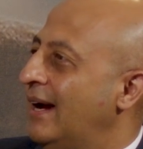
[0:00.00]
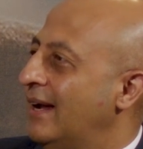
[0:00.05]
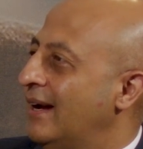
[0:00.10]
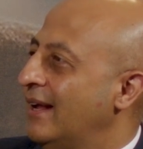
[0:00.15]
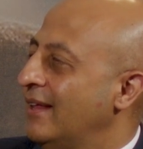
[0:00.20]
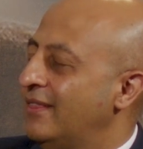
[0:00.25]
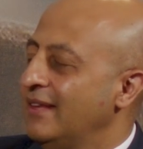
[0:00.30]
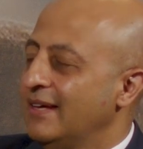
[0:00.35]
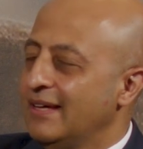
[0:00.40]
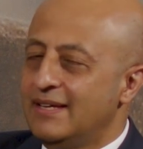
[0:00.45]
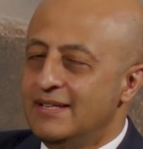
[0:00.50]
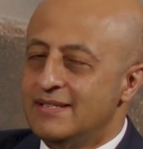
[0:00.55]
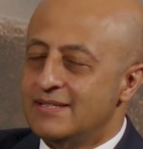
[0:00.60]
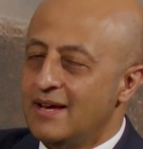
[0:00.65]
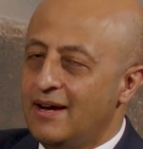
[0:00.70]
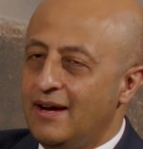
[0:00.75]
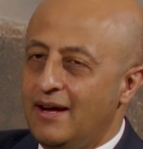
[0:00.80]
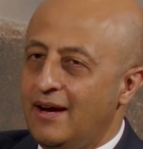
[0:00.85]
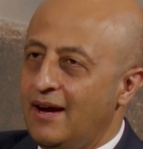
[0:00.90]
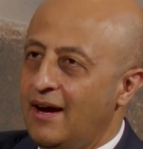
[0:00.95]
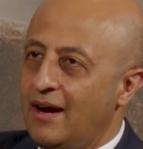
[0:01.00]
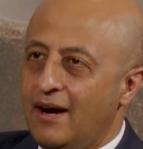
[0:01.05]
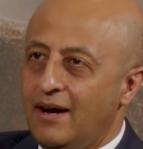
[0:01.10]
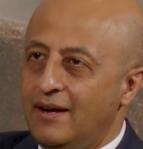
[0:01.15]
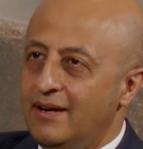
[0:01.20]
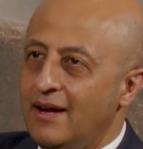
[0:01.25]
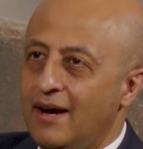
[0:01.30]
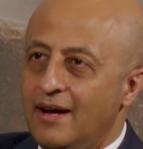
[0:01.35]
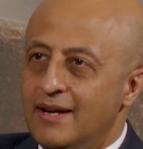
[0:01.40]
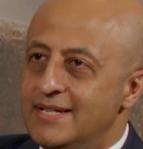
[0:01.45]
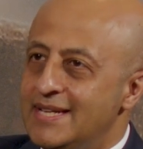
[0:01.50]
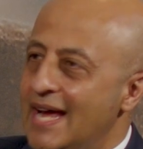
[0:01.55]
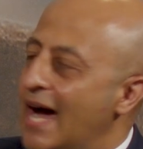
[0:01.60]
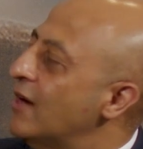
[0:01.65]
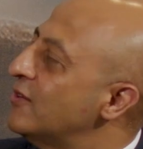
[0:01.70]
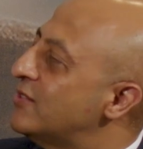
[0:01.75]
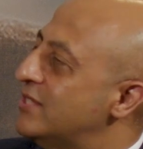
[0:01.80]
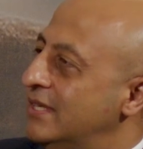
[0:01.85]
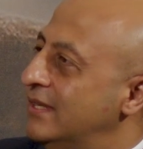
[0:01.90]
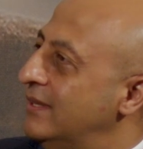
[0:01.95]
And I think it's
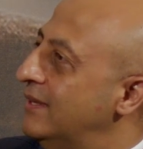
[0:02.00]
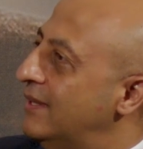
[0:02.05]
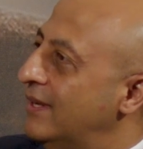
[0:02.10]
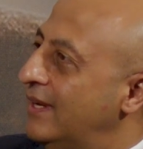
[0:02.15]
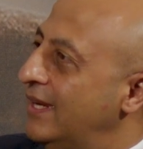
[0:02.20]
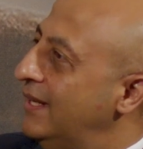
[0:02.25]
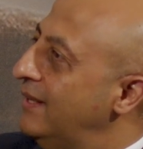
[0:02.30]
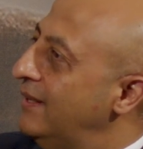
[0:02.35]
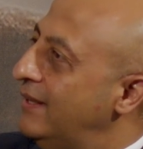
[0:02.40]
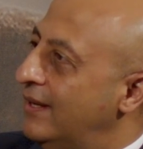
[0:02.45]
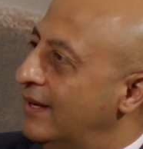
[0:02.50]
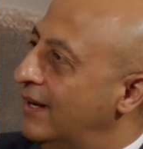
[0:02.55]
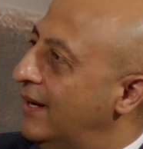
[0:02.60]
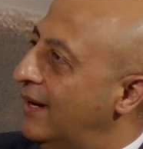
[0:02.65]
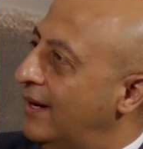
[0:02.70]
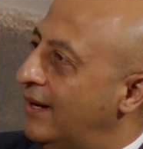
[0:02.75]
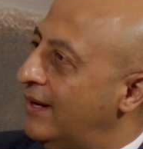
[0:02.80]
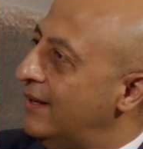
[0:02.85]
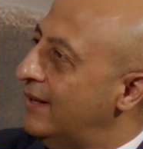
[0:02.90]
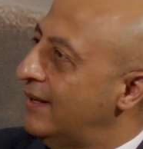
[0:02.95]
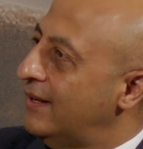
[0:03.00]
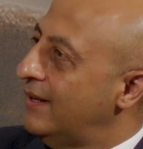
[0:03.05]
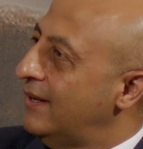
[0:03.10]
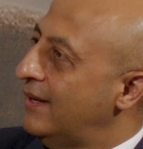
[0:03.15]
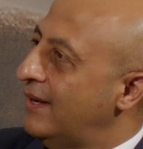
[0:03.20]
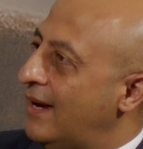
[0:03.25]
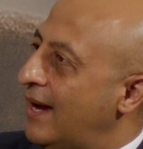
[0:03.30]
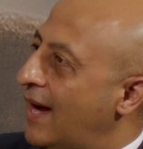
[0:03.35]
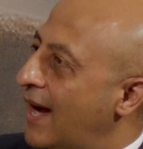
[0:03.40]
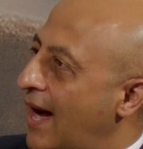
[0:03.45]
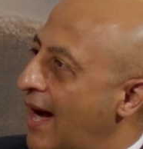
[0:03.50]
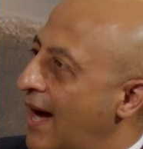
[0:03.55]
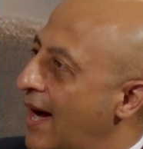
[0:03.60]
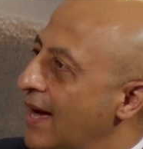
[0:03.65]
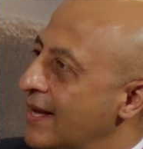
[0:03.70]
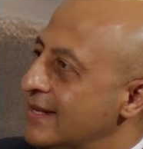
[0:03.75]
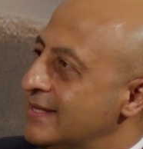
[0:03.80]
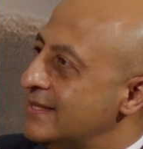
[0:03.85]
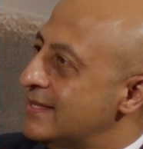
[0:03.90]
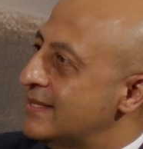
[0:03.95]
undoubted that India
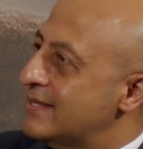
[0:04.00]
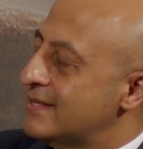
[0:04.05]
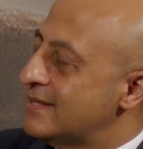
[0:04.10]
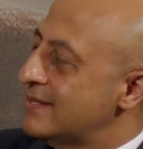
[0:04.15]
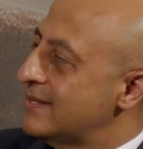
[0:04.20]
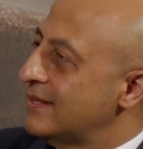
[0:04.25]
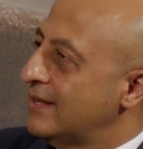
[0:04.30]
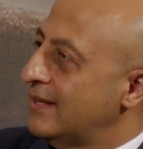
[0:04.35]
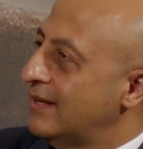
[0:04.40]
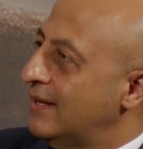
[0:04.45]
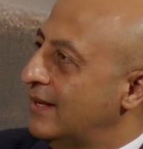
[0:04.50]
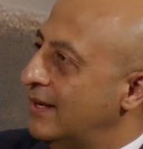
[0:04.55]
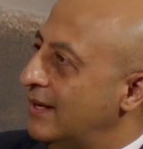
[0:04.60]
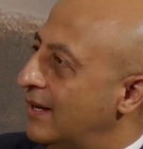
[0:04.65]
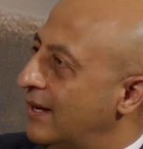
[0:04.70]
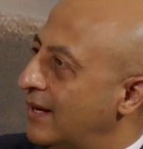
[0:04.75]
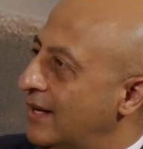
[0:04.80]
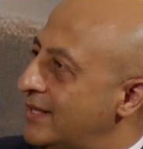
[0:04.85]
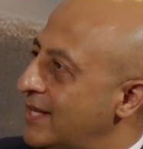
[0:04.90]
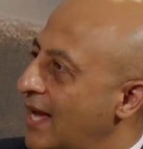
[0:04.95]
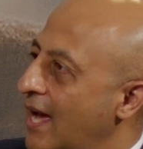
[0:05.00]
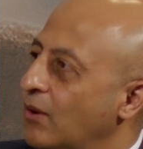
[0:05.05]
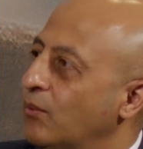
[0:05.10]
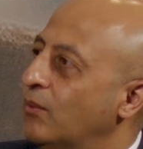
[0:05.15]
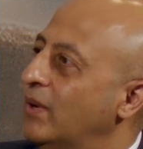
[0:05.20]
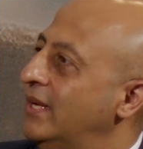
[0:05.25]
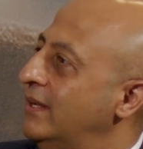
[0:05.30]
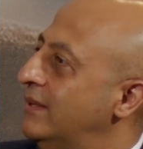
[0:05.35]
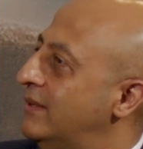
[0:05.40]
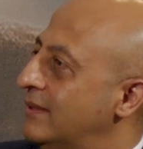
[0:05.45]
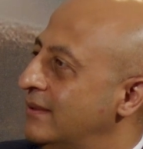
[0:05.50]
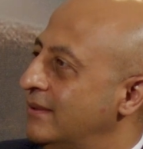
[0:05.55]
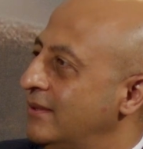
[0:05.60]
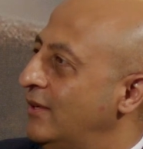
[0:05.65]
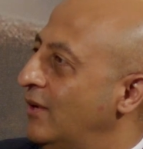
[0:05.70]
has a tailwind,